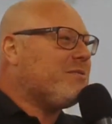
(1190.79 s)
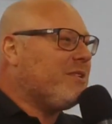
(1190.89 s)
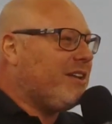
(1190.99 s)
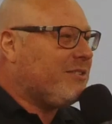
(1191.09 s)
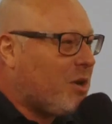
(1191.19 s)

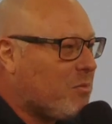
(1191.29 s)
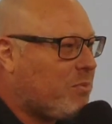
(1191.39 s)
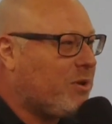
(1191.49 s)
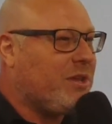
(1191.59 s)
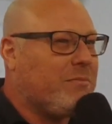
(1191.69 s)
and don't
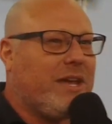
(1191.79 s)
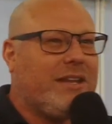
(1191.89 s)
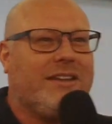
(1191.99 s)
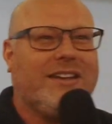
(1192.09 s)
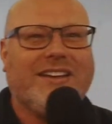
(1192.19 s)
put them
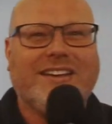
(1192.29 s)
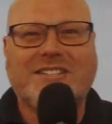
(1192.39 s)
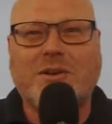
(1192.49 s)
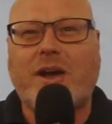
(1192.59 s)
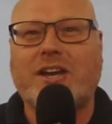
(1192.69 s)

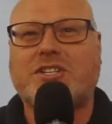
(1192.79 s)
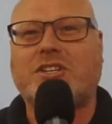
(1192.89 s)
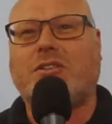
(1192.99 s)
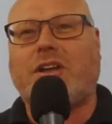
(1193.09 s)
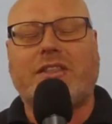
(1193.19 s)
into action,
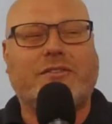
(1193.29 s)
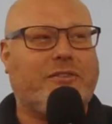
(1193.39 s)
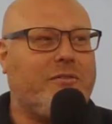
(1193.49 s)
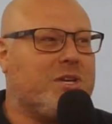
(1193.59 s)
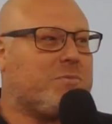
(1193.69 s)
you're like the
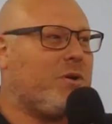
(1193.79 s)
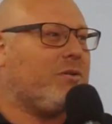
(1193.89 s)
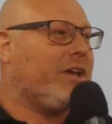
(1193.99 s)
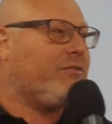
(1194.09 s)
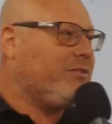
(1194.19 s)
foolish
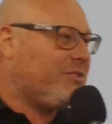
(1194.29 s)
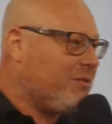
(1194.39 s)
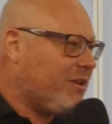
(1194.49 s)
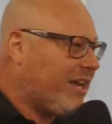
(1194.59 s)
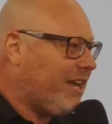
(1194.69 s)
builder. If you do
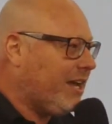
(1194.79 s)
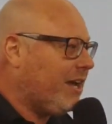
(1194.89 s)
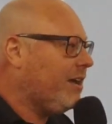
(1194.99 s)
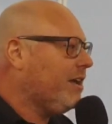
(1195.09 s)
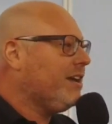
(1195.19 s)

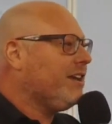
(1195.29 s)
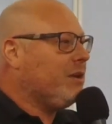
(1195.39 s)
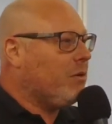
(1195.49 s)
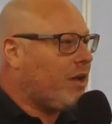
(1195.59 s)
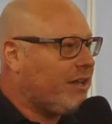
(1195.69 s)
hear,
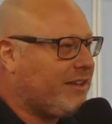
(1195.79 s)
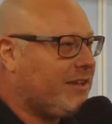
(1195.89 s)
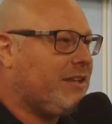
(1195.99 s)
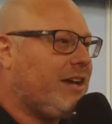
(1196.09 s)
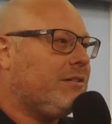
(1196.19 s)
you are like the,
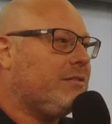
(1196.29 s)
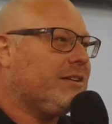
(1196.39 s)
no?